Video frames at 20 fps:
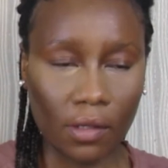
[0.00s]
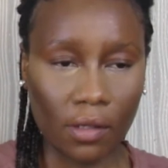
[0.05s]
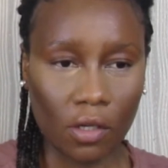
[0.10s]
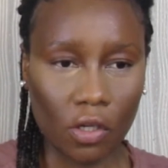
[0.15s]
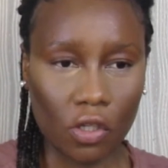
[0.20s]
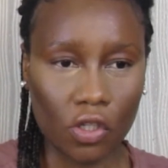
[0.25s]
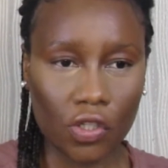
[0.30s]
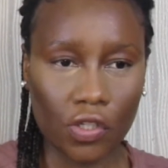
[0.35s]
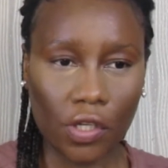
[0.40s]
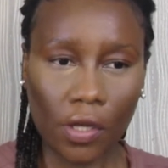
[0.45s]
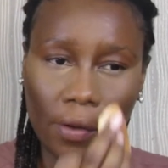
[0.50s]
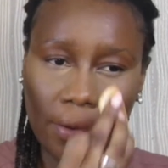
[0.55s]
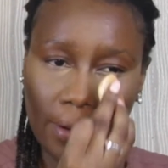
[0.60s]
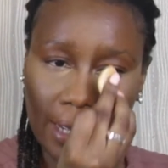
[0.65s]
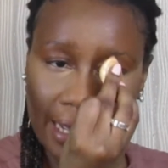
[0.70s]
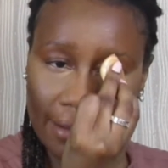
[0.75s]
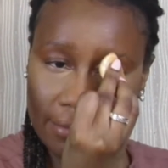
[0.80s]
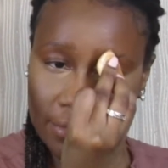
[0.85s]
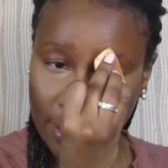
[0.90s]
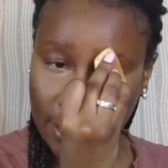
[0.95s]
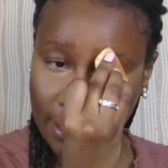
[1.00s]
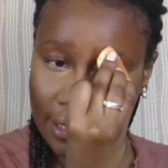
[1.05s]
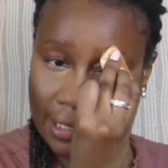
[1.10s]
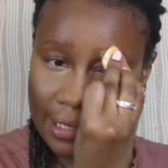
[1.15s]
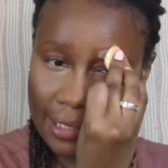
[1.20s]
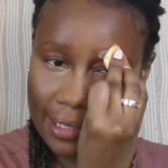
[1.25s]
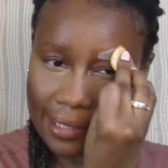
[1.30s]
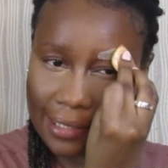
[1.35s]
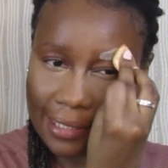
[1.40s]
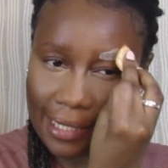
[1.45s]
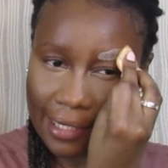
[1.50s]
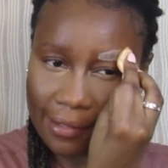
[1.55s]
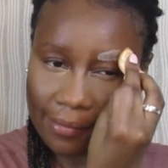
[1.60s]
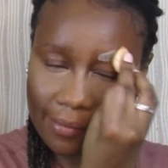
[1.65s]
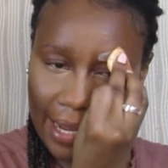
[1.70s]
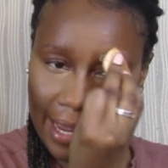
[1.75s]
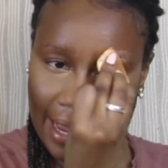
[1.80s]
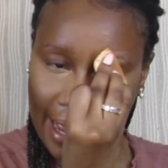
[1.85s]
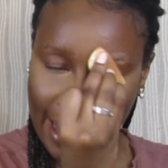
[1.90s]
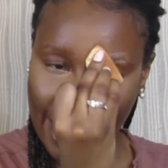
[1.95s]
So I'm gonna set
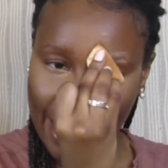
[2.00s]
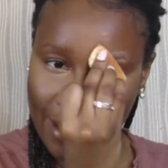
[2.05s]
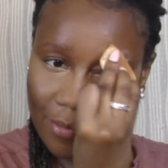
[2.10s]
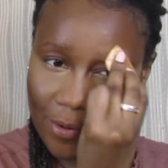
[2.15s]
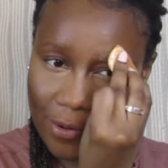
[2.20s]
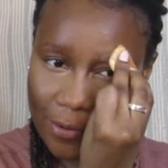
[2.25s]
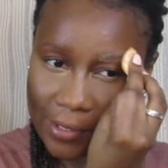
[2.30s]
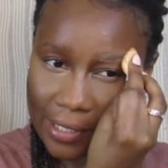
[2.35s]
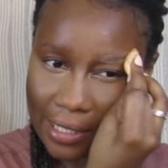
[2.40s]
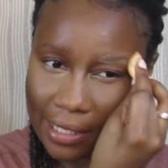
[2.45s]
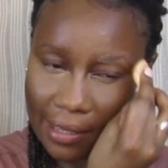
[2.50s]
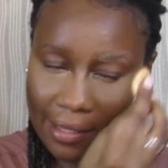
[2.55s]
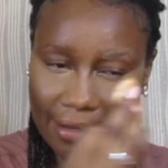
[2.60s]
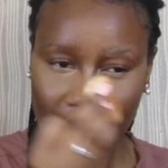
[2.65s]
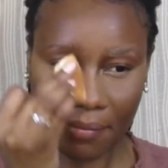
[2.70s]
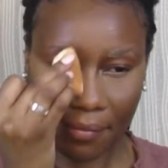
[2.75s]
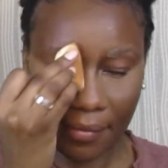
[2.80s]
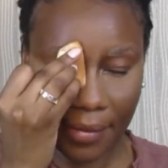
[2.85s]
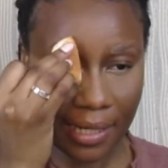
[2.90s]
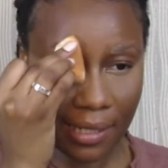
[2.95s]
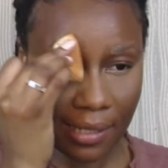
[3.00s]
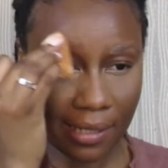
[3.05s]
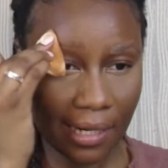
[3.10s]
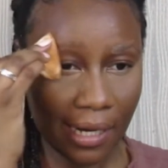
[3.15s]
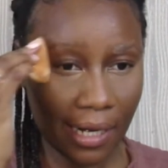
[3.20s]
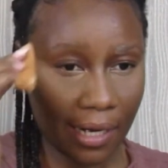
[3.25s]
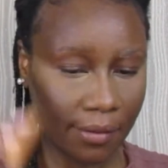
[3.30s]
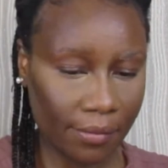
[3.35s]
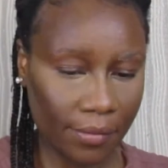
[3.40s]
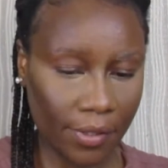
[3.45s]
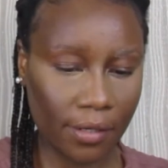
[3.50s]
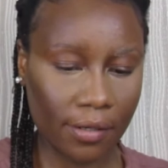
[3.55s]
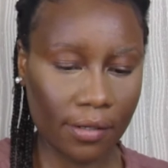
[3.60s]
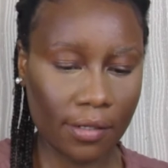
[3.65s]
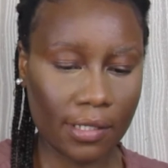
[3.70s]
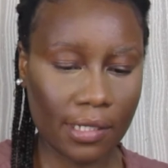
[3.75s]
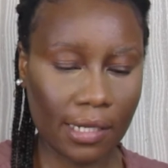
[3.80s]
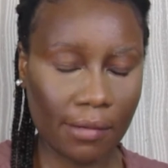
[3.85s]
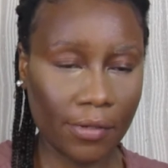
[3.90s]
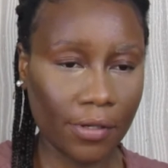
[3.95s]
my eyebrows in the meantime
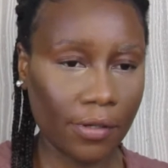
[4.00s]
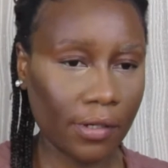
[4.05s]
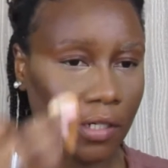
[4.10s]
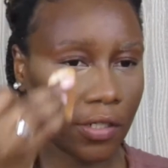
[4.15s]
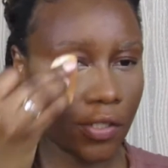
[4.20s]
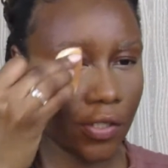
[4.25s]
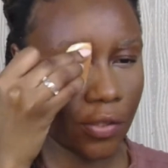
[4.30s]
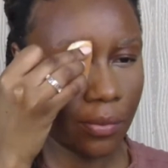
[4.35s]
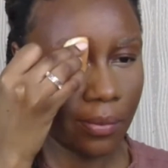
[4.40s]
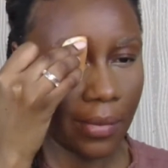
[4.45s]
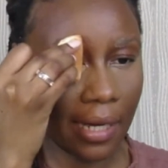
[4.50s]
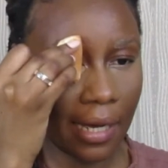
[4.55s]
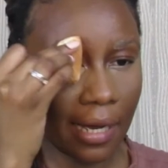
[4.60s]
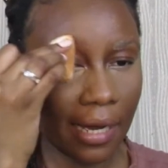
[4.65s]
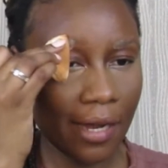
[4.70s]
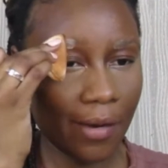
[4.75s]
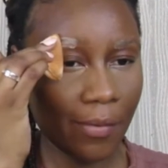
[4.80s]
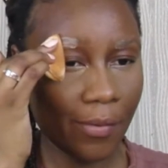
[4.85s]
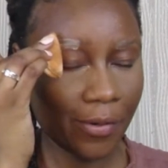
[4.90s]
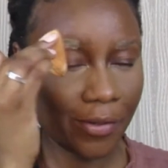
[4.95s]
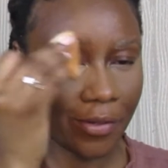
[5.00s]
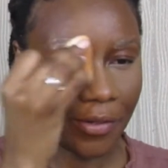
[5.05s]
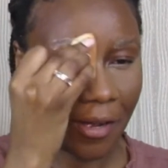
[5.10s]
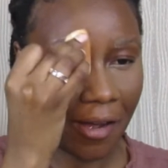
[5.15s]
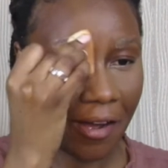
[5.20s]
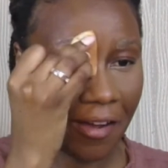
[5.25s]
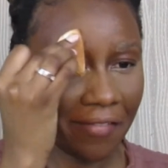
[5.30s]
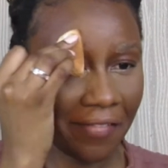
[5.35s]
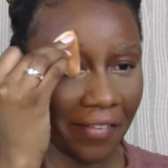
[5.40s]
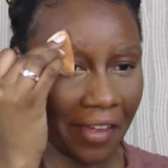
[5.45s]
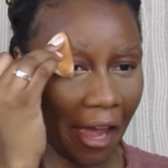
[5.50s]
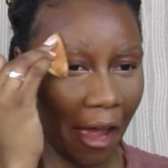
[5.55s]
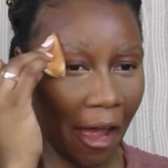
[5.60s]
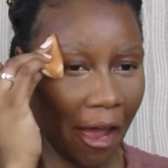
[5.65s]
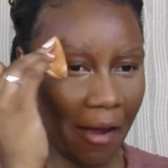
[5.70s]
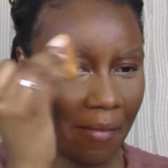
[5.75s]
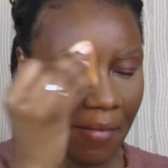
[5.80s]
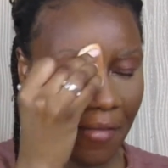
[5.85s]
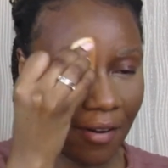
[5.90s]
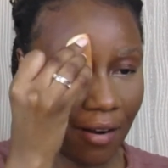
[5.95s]
because I'm gonna do my eyebrows off
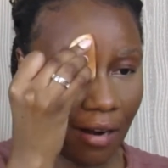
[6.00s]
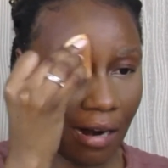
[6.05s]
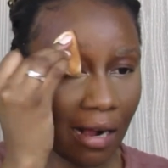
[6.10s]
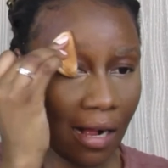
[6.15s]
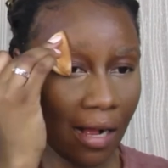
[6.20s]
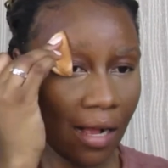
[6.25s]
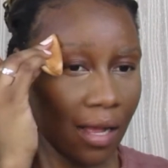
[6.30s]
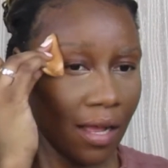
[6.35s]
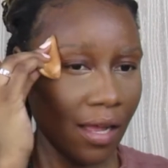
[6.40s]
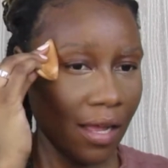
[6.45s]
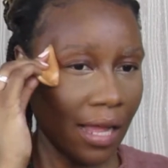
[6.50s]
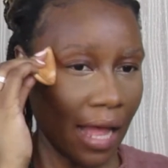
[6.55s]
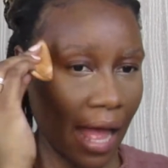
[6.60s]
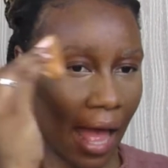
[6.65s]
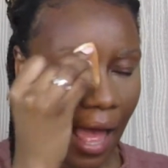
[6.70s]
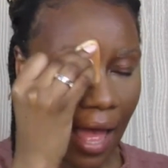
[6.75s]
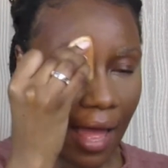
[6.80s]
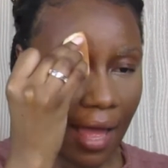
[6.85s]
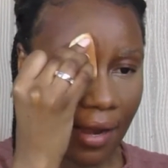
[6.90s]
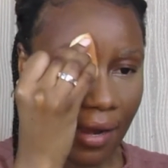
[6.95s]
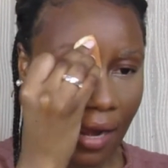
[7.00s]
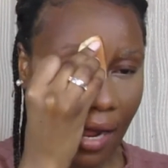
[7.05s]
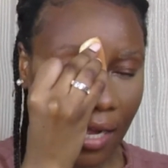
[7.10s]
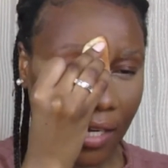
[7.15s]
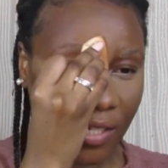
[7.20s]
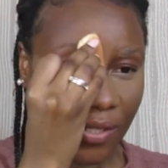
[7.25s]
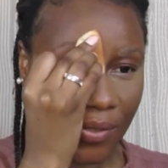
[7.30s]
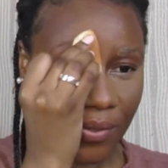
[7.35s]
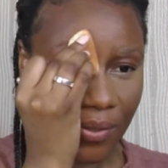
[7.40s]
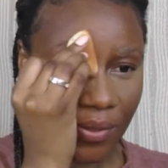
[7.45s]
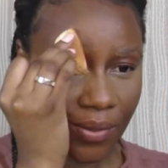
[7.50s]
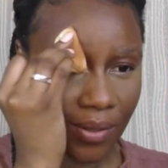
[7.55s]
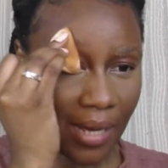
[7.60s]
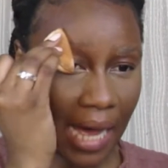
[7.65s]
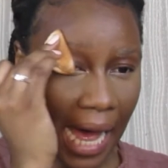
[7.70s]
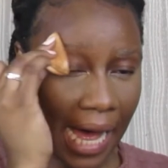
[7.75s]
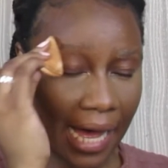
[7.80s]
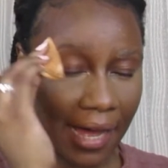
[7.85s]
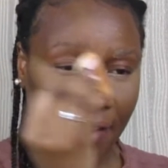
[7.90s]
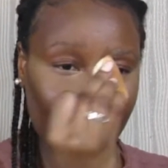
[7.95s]
camera, and I do
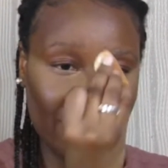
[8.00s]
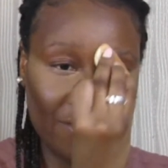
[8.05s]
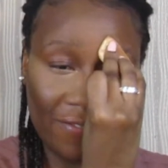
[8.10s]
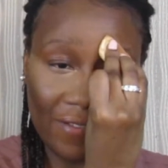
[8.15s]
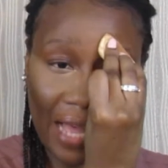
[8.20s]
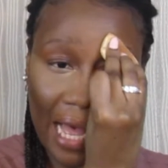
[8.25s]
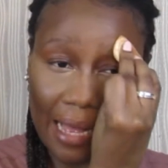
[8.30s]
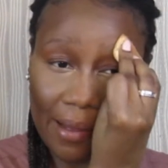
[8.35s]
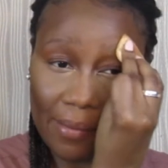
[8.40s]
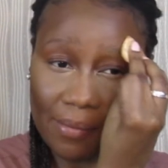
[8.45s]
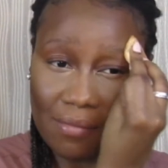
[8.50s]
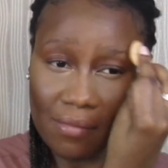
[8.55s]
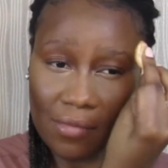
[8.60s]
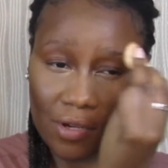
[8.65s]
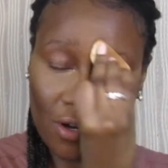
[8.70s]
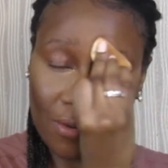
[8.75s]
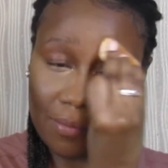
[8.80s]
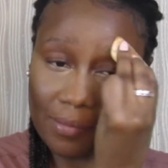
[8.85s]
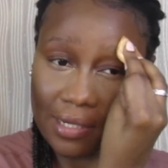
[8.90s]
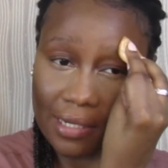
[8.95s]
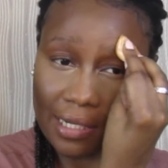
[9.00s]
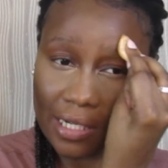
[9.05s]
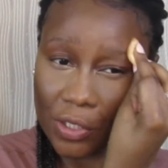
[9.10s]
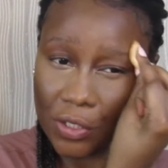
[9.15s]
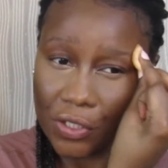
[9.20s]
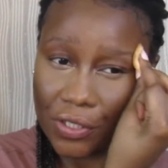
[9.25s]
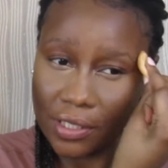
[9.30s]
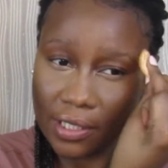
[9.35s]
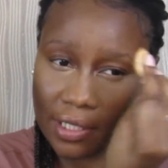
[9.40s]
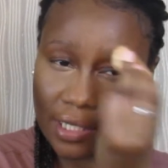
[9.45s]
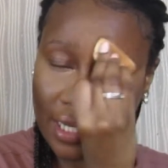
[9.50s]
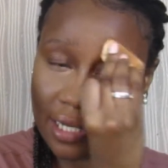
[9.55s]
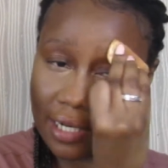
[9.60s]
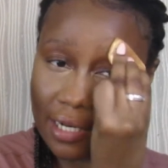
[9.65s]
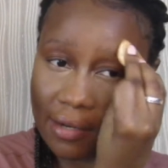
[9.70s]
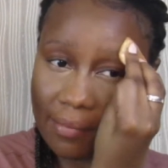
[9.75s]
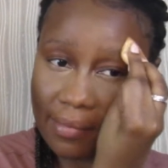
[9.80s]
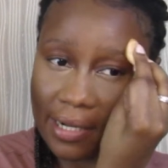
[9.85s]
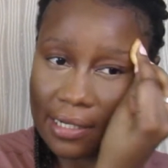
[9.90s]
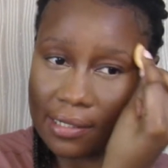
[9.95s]
have combination skin,
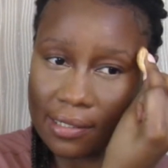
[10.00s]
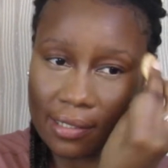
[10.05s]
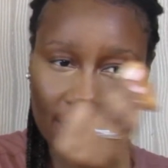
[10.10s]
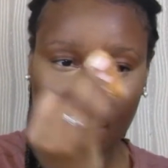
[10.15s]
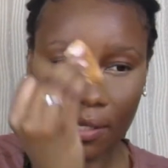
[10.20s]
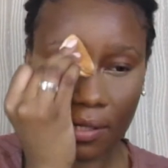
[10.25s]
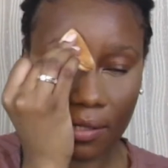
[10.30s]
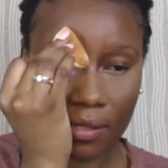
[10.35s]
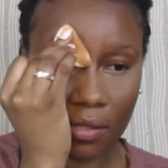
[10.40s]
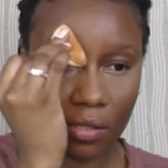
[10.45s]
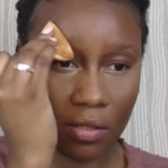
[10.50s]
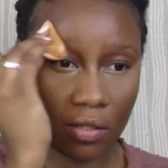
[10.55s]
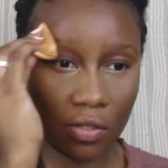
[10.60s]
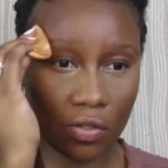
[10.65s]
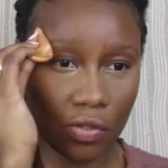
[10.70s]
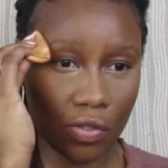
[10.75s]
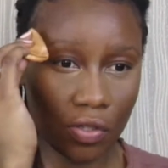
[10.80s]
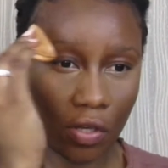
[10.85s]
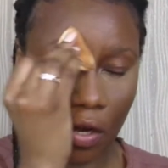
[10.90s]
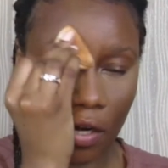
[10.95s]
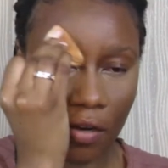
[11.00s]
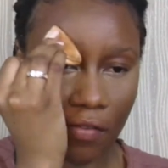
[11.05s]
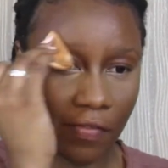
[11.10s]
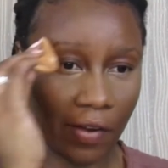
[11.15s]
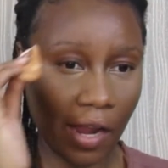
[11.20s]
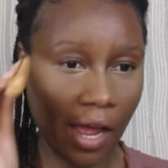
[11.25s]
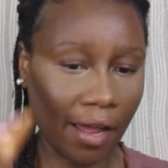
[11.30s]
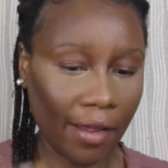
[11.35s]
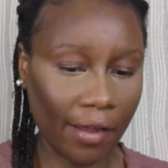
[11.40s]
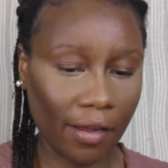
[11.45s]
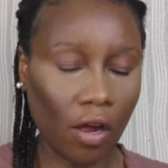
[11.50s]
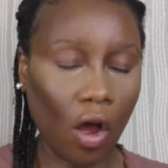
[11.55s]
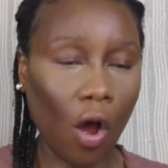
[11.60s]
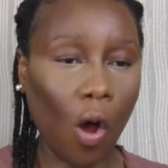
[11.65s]
and my skin is sort of like